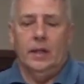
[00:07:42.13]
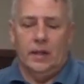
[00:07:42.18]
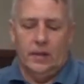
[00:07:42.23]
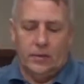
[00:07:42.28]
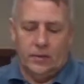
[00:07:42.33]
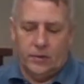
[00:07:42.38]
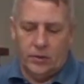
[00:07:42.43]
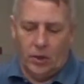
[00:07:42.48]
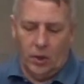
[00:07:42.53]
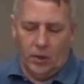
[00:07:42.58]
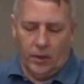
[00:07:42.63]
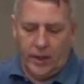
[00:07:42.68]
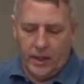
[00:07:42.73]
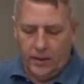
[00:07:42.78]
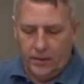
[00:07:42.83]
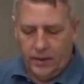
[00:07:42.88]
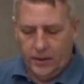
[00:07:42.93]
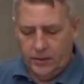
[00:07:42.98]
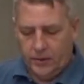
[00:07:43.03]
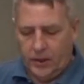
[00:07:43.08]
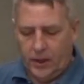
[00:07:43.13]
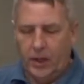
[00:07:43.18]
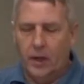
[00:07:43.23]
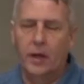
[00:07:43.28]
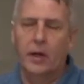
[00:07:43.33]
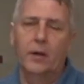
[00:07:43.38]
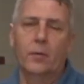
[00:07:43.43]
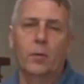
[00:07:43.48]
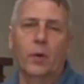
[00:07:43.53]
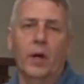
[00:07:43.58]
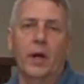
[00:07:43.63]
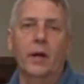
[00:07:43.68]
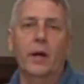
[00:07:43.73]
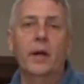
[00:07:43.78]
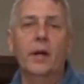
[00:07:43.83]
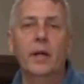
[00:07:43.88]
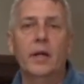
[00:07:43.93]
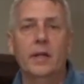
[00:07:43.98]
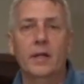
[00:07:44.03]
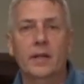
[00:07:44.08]
So here is the
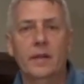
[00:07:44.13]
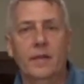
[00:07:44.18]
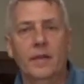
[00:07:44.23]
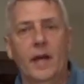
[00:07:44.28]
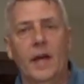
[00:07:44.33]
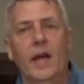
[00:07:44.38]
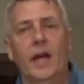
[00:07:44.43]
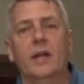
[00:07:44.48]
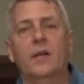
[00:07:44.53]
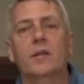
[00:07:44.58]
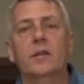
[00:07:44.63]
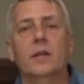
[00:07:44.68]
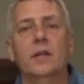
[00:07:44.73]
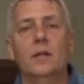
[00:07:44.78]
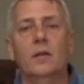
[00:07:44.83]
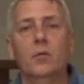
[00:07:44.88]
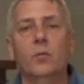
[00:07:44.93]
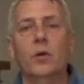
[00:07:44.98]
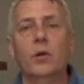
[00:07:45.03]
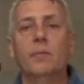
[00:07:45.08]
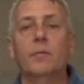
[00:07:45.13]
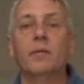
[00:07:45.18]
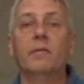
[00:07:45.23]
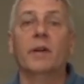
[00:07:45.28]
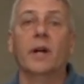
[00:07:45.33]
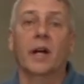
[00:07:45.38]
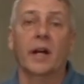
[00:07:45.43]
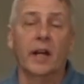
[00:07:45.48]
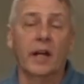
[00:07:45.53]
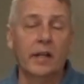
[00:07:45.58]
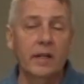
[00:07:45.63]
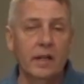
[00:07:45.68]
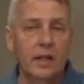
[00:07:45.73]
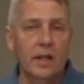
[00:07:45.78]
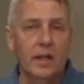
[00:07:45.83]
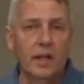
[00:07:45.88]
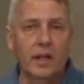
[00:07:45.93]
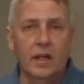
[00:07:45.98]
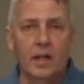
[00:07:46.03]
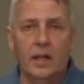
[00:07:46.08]
hardware that we provide
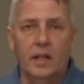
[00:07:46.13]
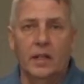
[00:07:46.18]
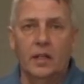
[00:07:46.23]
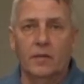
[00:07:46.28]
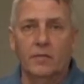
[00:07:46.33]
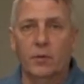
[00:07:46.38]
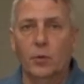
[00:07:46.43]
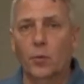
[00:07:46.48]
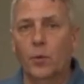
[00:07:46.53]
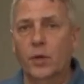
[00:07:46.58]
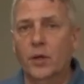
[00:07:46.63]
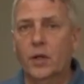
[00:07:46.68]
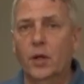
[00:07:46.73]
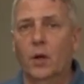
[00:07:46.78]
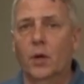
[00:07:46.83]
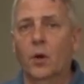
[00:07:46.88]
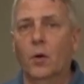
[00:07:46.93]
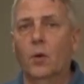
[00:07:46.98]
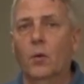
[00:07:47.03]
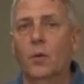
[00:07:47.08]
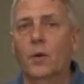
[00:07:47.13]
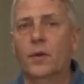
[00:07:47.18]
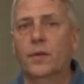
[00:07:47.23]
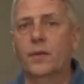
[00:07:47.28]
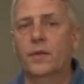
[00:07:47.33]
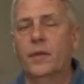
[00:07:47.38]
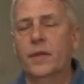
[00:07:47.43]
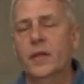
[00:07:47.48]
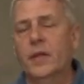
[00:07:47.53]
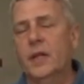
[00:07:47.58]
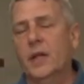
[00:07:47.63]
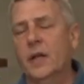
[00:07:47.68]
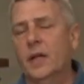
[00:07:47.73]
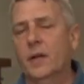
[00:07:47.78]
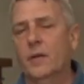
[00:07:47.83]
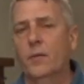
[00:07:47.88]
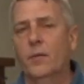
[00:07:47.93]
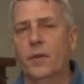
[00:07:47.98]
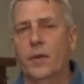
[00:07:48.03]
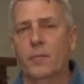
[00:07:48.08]
if you want to go with
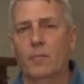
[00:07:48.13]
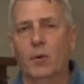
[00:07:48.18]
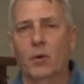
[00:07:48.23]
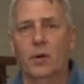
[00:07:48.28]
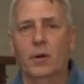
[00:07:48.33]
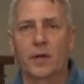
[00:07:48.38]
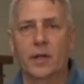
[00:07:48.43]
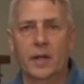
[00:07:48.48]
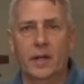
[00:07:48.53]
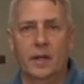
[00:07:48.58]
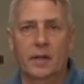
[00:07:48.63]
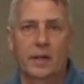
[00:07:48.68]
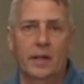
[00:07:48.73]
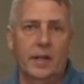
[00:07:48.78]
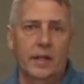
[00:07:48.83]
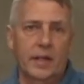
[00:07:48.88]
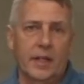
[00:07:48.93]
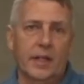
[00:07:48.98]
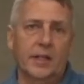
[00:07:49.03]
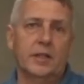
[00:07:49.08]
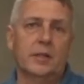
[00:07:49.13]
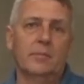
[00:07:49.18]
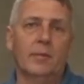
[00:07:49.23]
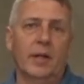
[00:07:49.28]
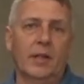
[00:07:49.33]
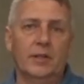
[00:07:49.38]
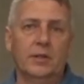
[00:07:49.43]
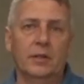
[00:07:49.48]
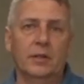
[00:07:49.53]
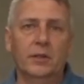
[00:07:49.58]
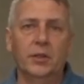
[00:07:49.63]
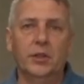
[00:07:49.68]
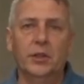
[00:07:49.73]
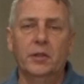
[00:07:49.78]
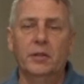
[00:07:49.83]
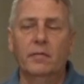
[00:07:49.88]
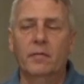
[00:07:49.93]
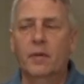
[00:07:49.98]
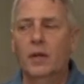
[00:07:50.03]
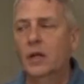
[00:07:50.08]
the more customized
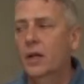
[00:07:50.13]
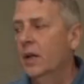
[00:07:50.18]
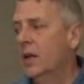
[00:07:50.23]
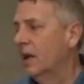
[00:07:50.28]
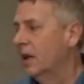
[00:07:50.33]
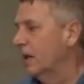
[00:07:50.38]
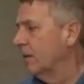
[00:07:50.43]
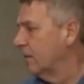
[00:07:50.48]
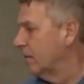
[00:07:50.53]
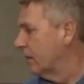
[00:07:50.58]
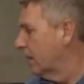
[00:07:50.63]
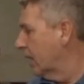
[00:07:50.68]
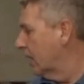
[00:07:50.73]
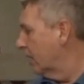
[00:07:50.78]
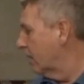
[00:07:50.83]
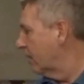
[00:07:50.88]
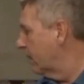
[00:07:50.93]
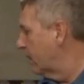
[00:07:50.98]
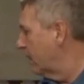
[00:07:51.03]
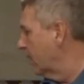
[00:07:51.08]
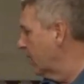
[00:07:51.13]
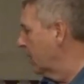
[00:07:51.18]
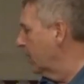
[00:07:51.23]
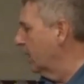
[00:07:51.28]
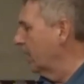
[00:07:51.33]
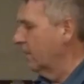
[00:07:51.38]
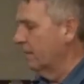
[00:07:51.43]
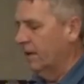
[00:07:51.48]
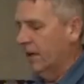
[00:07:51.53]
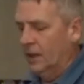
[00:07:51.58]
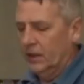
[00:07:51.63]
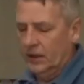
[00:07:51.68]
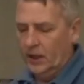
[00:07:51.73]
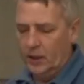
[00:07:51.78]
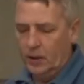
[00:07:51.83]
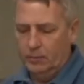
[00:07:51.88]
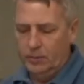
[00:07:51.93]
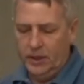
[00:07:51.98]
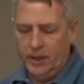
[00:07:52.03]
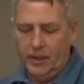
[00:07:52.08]
solution for your
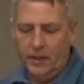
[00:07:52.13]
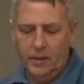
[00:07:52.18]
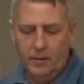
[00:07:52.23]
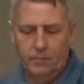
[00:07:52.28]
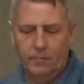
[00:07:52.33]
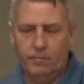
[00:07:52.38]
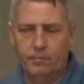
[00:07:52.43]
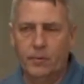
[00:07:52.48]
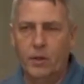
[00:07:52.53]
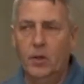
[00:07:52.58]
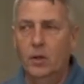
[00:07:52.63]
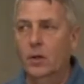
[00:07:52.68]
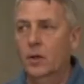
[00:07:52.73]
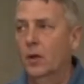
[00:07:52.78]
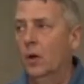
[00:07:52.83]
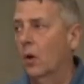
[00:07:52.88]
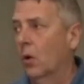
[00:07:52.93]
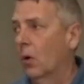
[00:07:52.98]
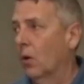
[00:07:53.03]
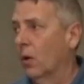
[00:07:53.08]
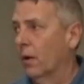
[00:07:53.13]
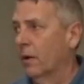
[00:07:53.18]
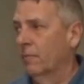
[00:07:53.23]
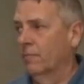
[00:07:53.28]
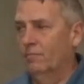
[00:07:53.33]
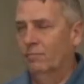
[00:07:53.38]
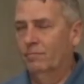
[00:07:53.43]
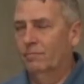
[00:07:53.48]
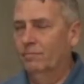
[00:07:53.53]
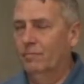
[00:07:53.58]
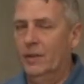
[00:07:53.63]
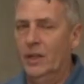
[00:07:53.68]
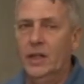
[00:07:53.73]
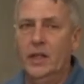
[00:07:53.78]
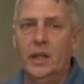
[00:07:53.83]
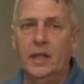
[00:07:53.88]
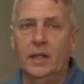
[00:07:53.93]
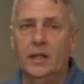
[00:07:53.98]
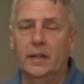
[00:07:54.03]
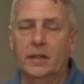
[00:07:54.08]
Violano player or
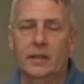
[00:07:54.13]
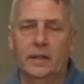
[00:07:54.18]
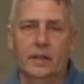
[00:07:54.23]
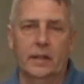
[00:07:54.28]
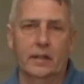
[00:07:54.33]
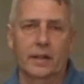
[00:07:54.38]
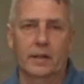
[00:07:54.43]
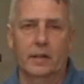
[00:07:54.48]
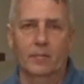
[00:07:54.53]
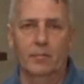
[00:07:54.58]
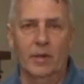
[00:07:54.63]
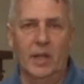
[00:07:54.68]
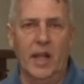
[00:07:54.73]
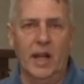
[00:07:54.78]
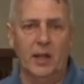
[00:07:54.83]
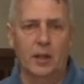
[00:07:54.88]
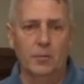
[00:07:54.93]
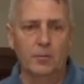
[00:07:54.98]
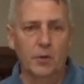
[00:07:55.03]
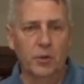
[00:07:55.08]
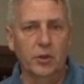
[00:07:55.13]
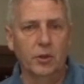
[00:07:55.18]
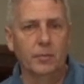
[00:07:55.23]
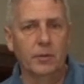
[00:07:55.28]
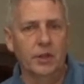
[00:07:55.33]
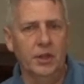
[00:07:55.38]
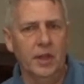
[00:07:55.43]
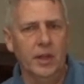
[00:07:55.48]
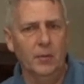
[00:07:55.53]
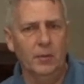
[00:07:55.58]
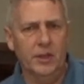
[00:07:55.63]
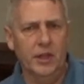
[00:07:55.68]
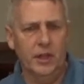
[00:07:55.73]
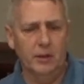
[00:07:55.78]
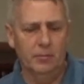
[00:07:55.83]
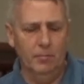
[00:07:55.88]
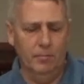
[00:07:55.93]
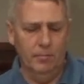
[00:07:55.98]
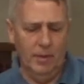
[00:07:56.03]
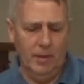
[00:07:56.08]
any mechanical music machine which has
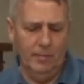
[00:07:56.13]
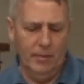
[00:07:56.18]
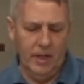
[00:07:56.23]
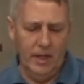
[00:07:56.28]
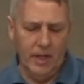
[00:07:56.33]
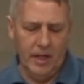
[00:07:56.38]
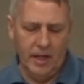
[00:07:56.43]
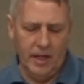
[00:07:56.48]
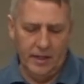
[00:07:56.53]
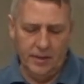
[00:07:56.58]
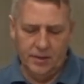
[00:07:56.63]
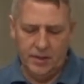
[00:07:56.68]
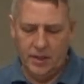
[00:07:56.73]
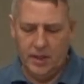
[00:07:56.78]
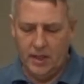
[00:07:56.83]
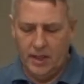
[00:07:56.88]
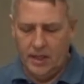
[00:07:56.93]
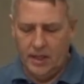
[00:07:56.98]
been Midiized.